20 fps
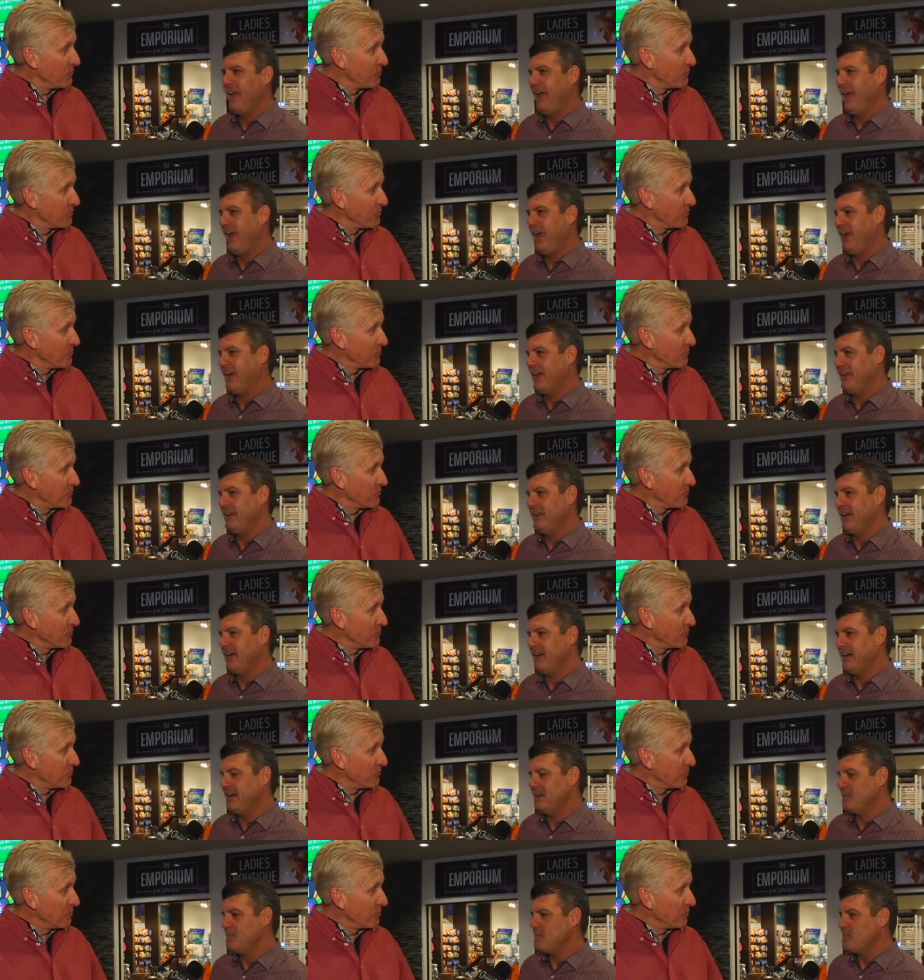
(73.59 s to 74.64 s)
Speaker 1: and
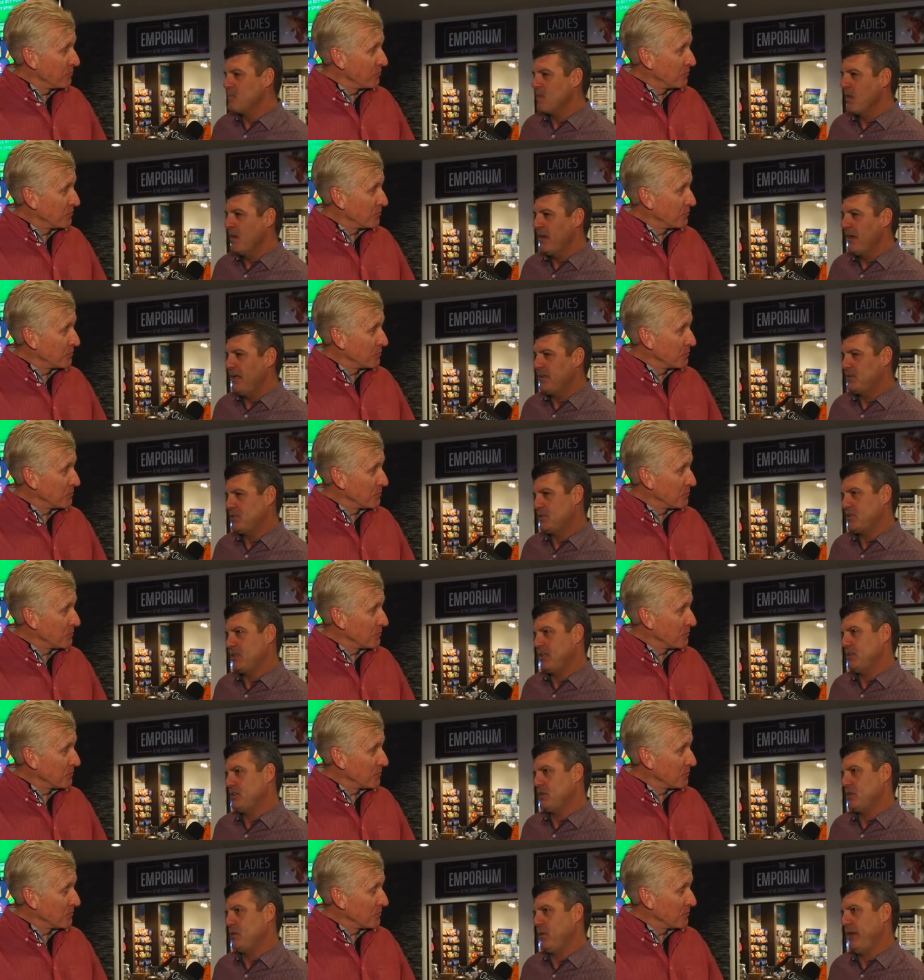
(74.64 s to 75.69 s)
um, it's just a,
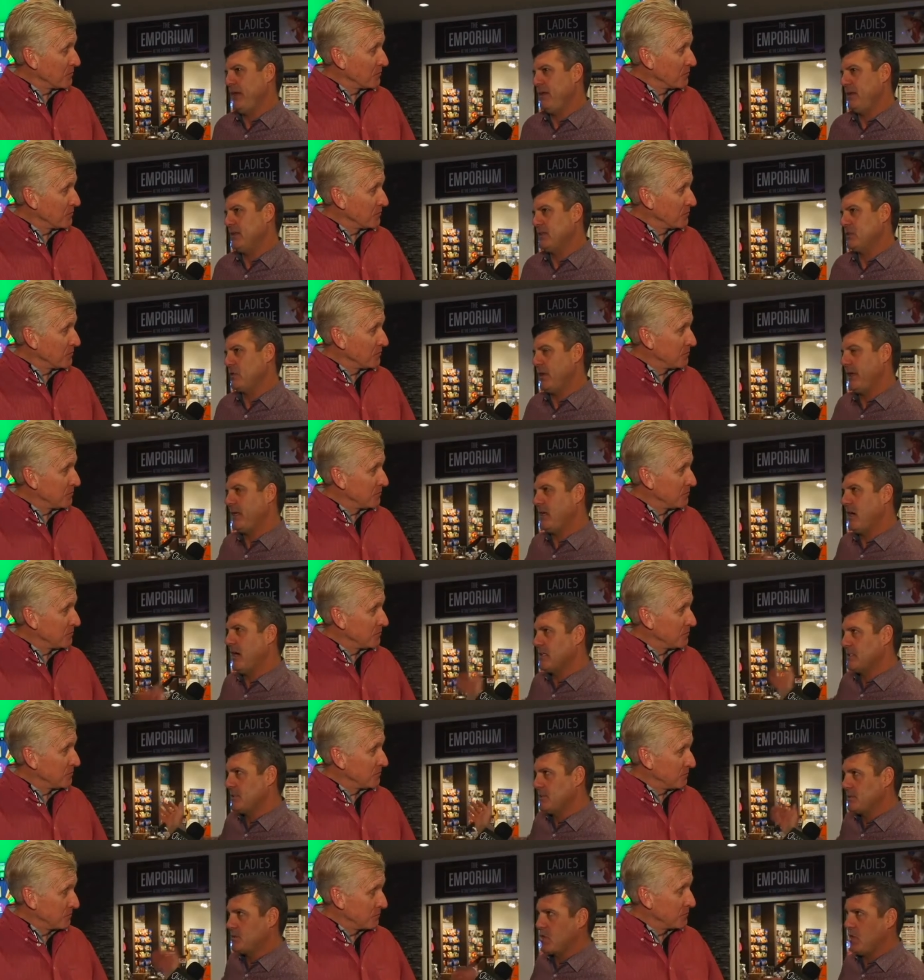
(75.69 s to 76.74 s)
it's a great it's a great concept.